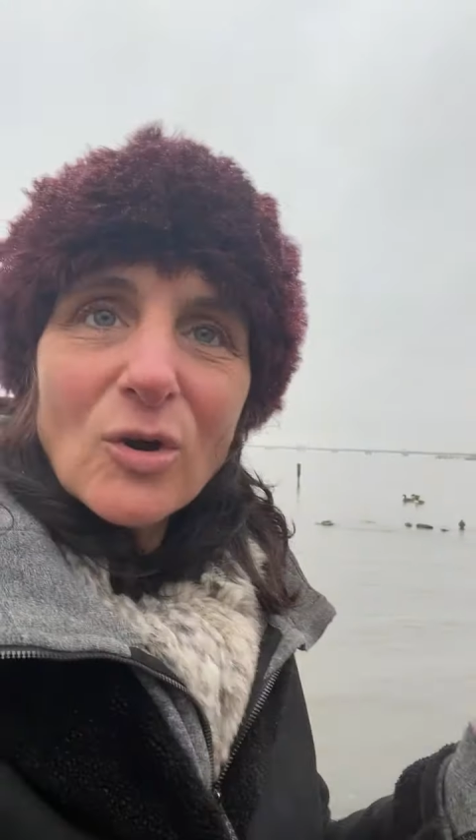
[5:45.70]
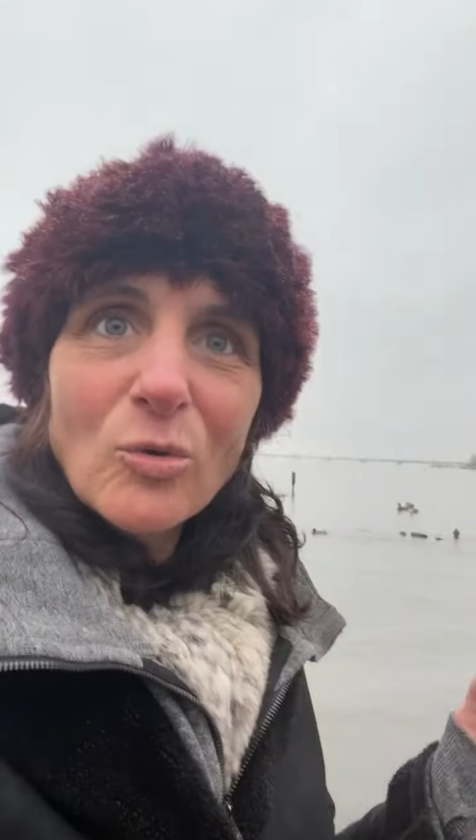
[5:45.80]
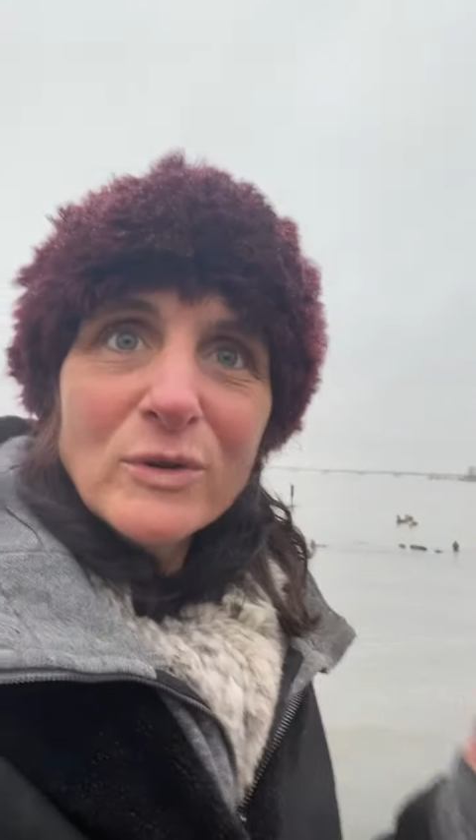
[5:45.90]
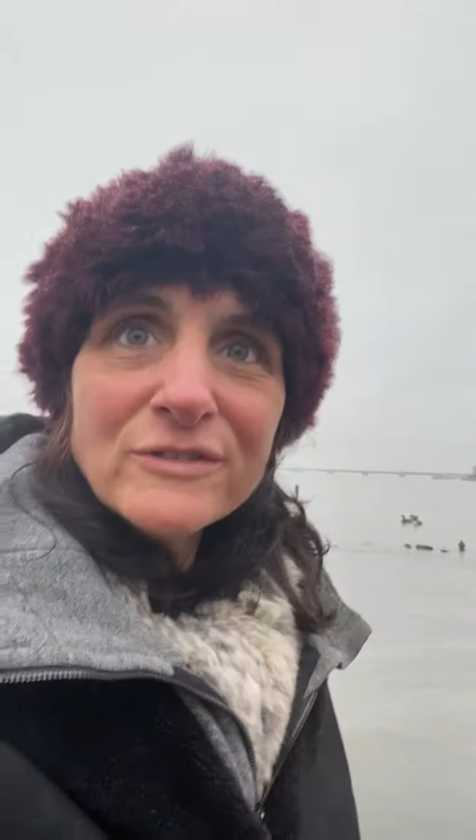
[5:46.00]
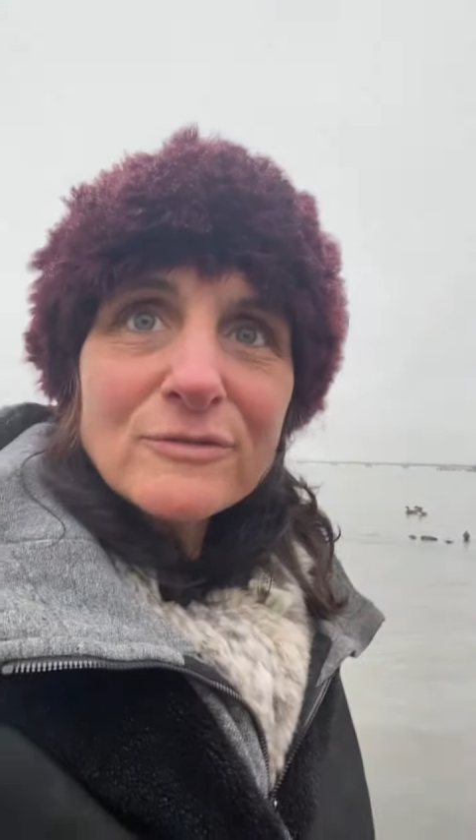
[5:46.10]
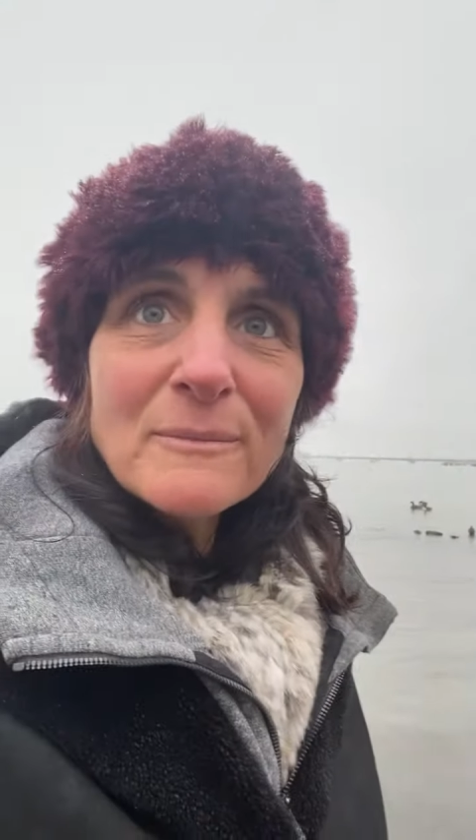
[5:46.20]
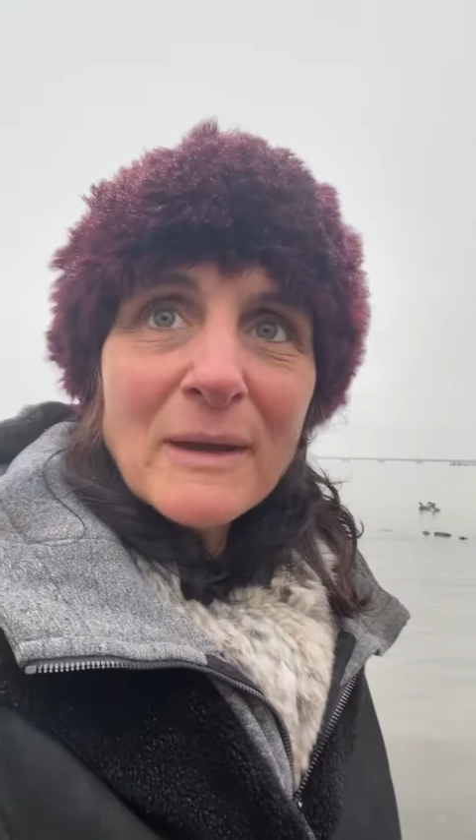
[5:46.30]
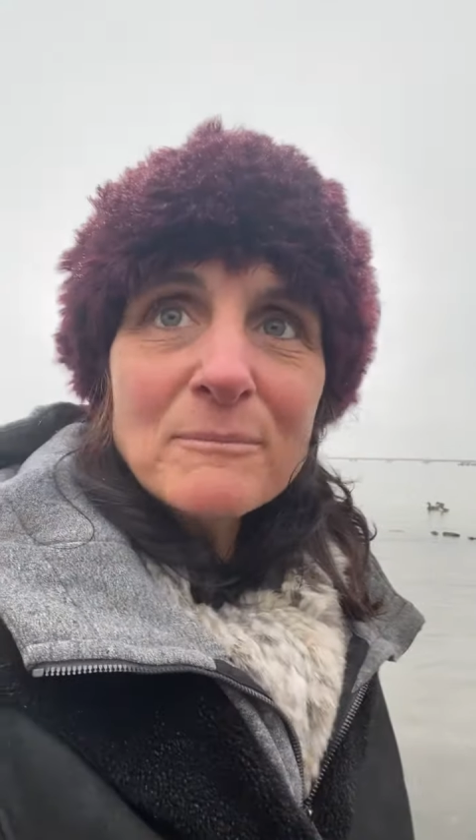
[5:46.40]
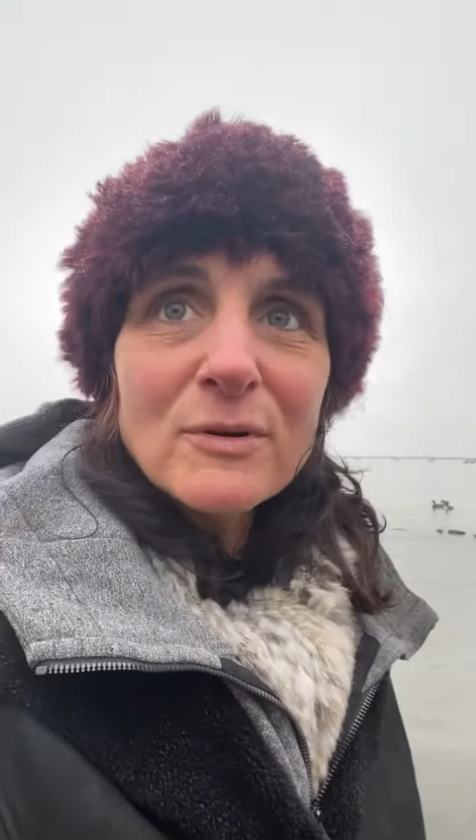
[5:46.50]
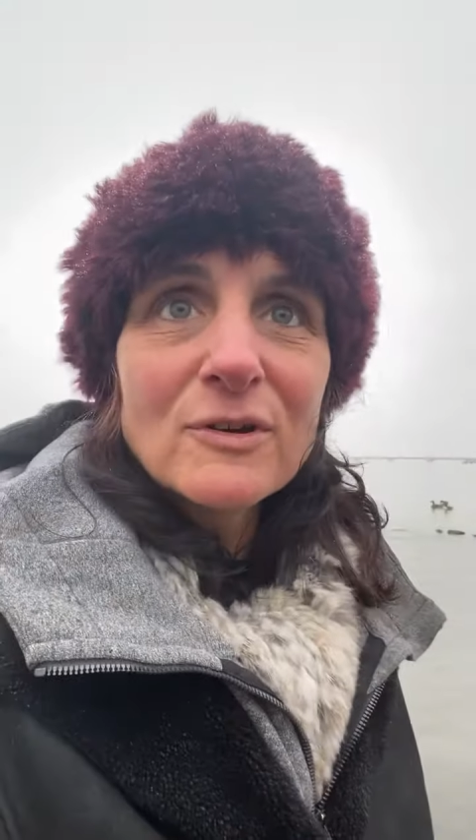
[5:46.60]
always
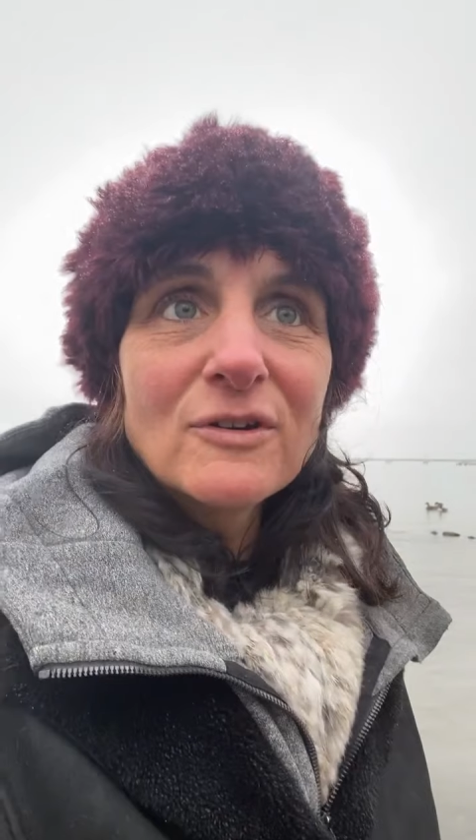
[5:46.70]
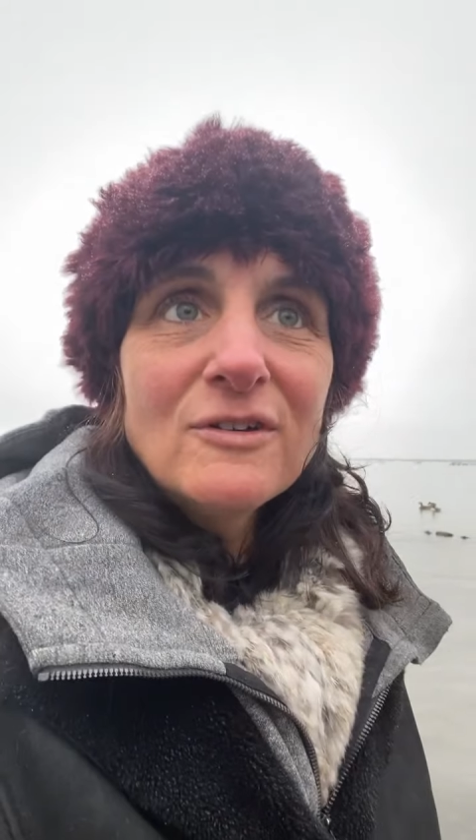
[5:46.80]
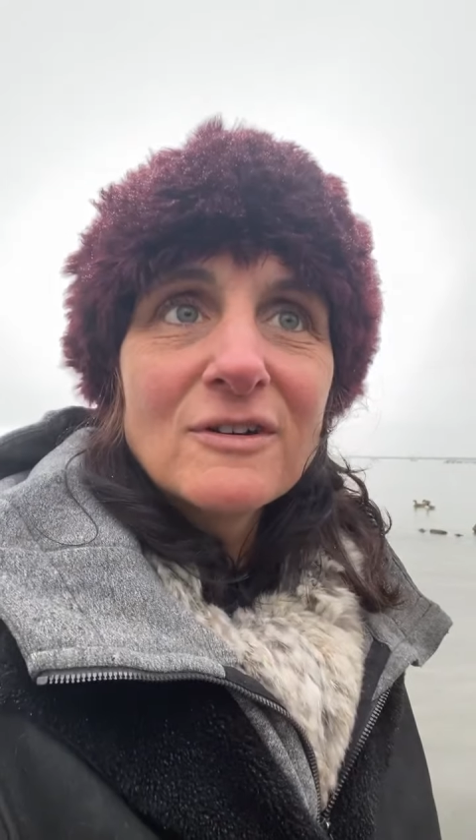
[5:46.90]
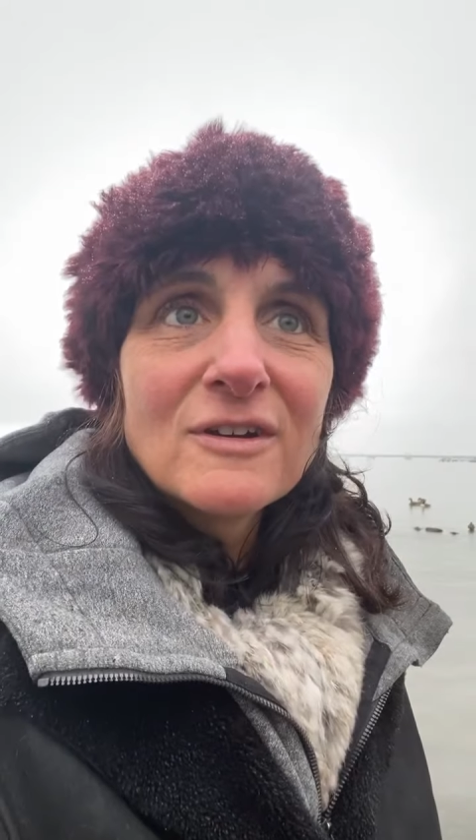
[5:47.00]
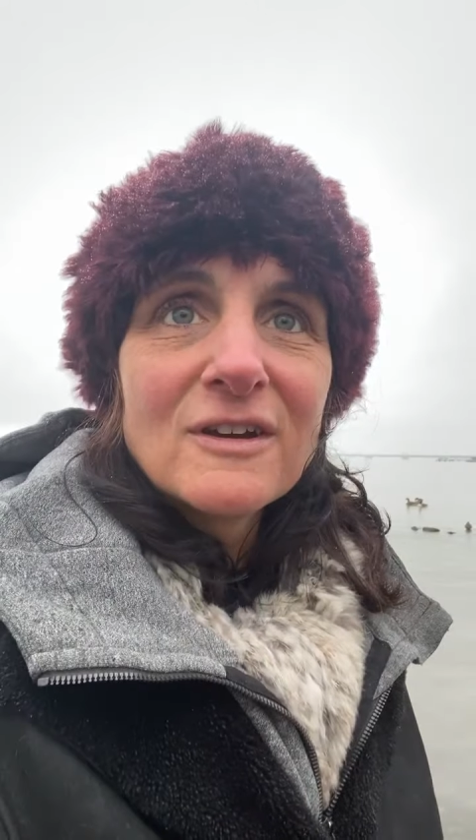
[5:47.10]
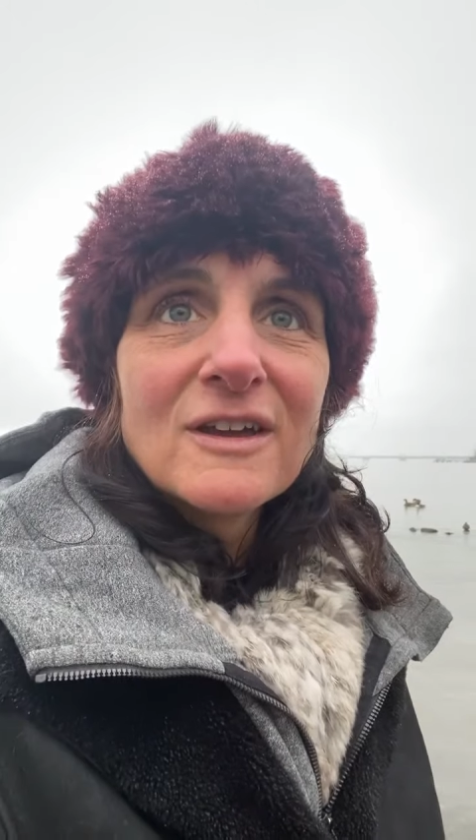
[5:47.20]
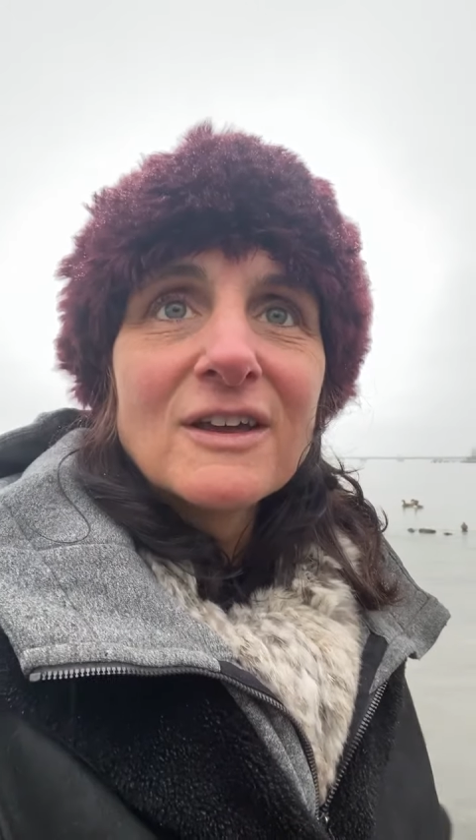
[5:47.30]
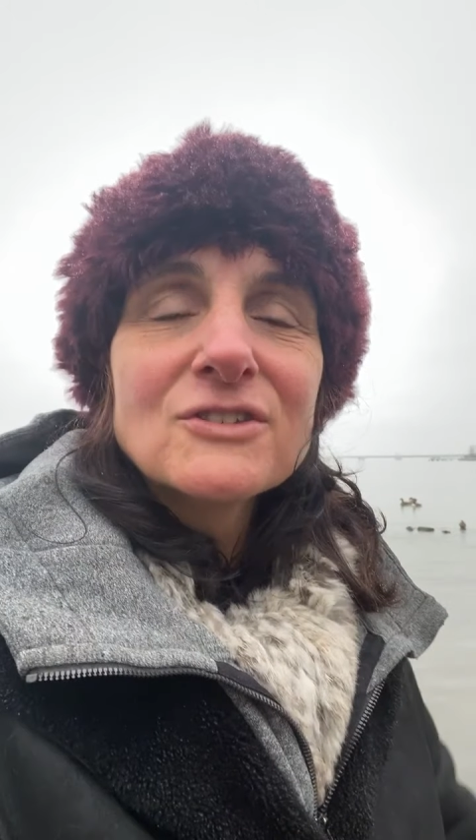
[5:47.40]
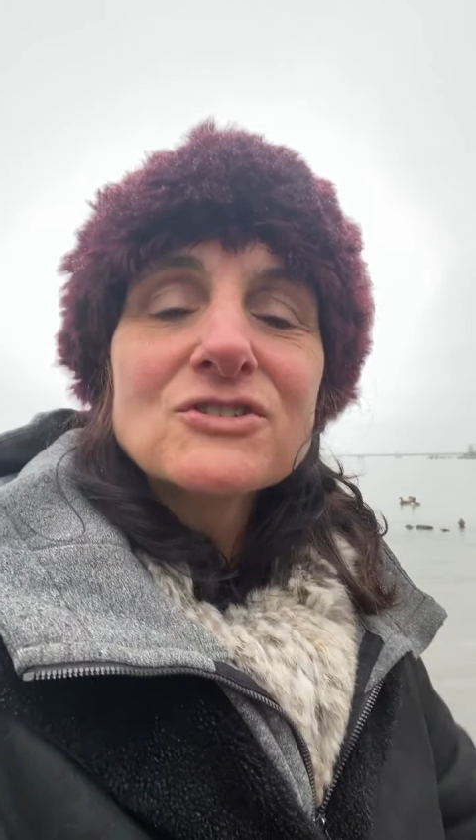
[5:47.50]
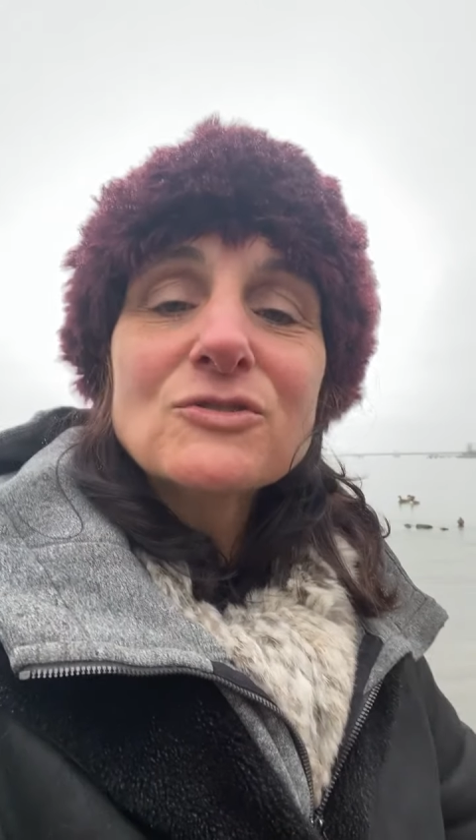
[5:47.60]
remember
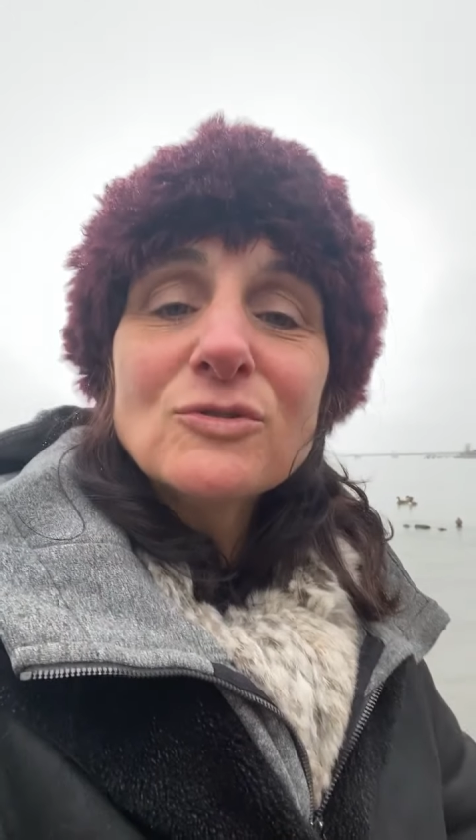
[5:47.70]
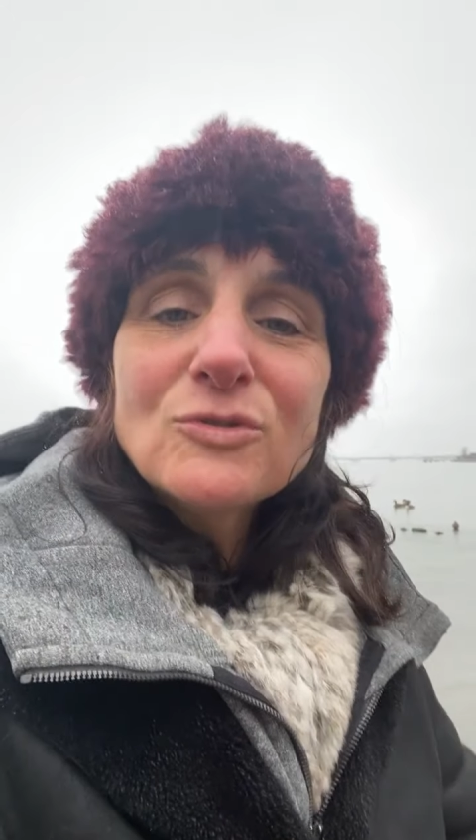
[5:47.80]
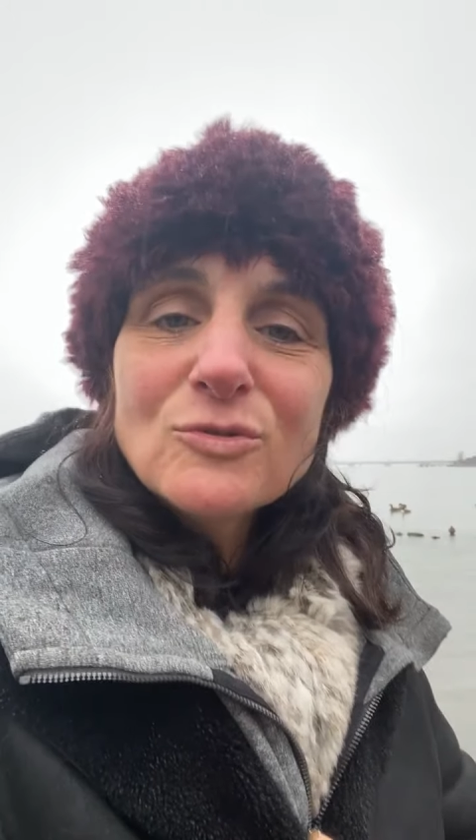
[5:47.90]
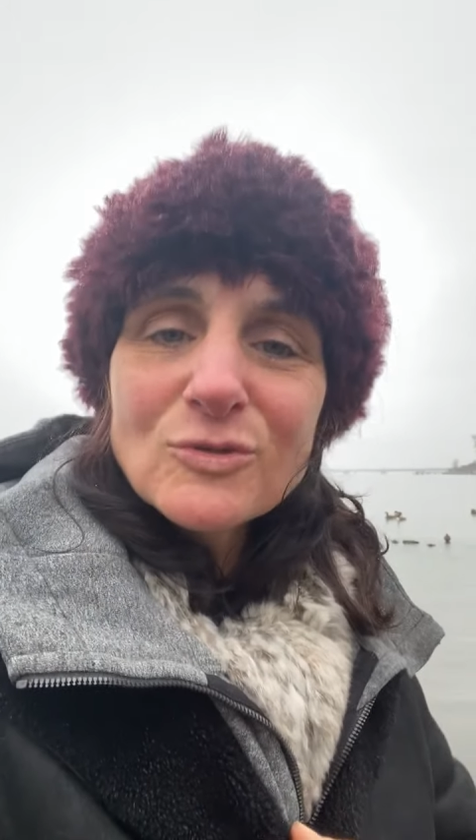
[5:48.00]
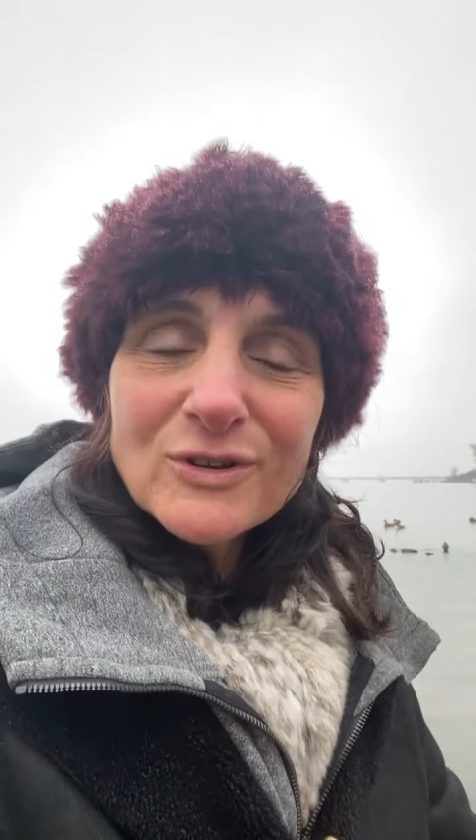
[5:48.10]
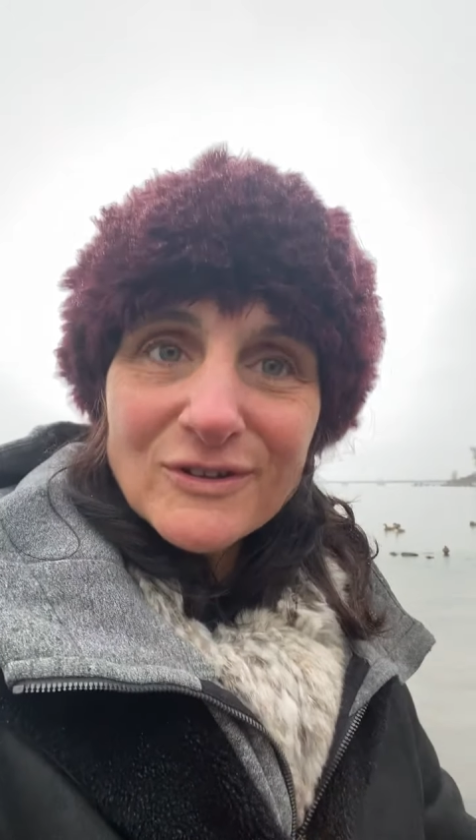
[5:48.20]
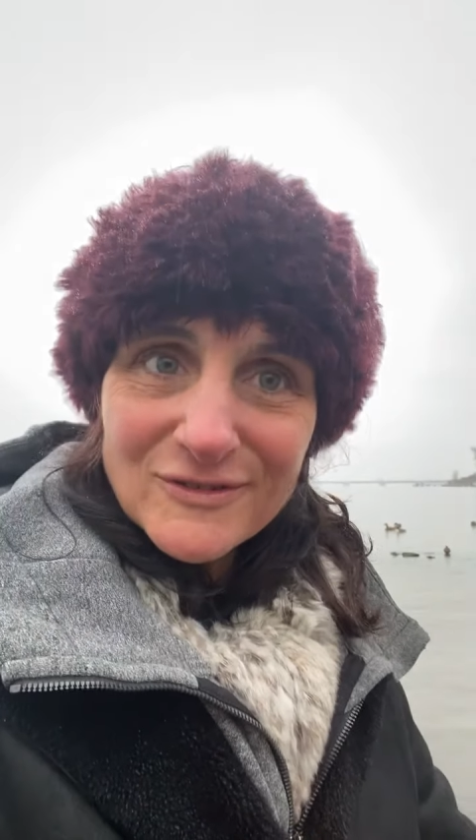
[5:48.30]
to